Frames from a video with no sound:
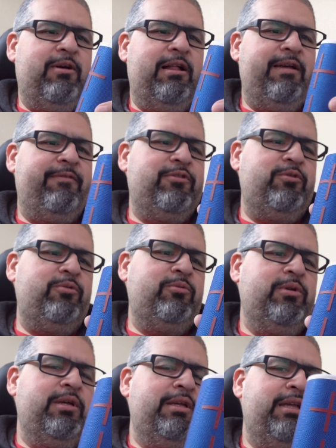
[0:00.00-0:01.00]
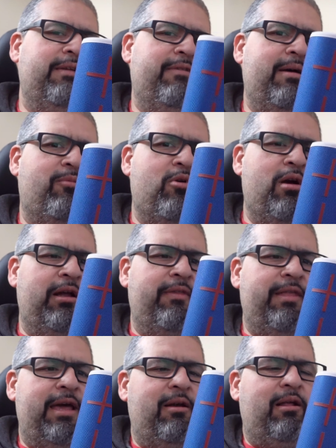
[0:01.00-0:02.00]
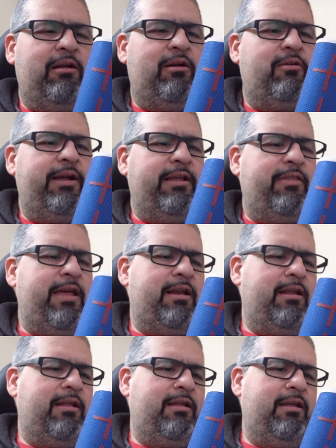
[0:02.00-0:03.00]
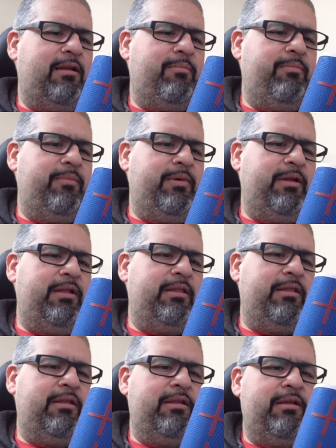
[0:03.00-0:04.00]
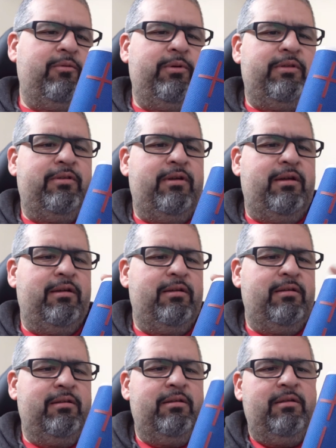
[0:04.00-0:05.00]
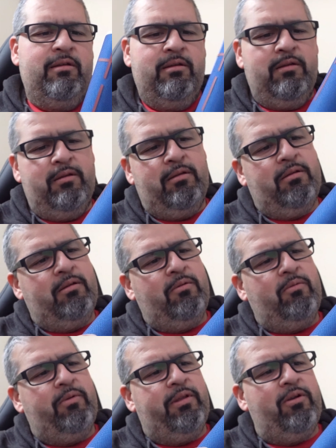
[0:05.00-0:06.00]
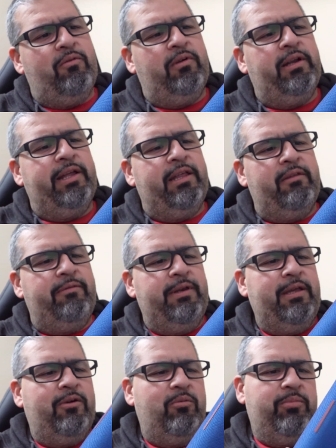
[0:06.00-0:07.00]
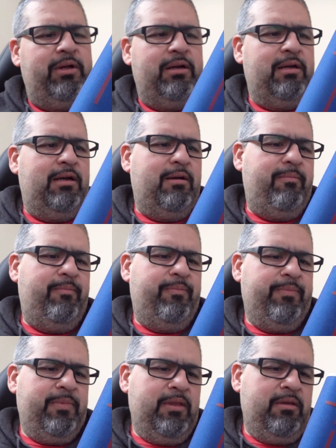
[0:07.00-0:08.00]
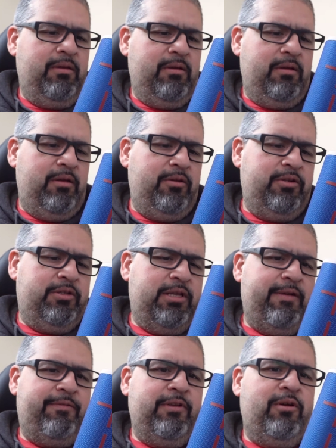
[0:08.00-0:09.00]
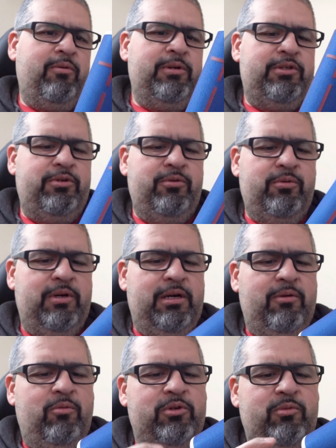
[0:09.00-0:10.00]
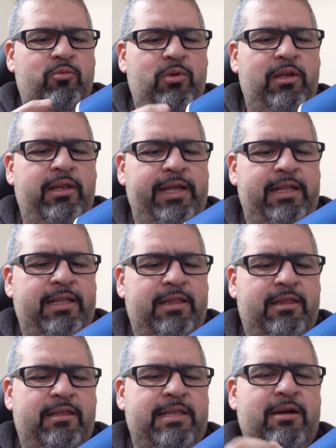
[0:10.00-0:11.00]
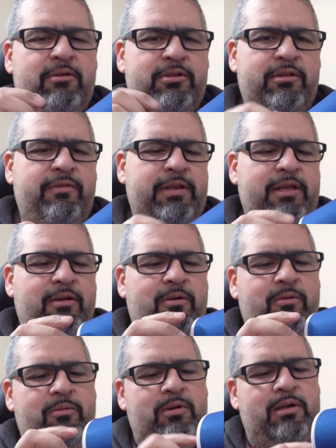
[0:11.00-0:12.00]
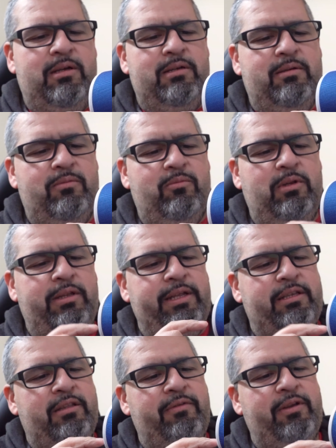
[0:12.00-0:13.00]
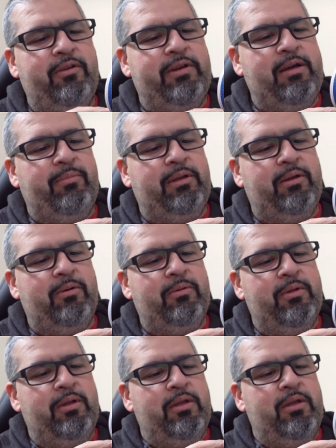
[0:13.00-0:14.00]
I'll have to, if I'm wrong on that, I'll correct that and with an overlay on the video. But you just have to go into we'll link down to the video. We'll link to the video down below.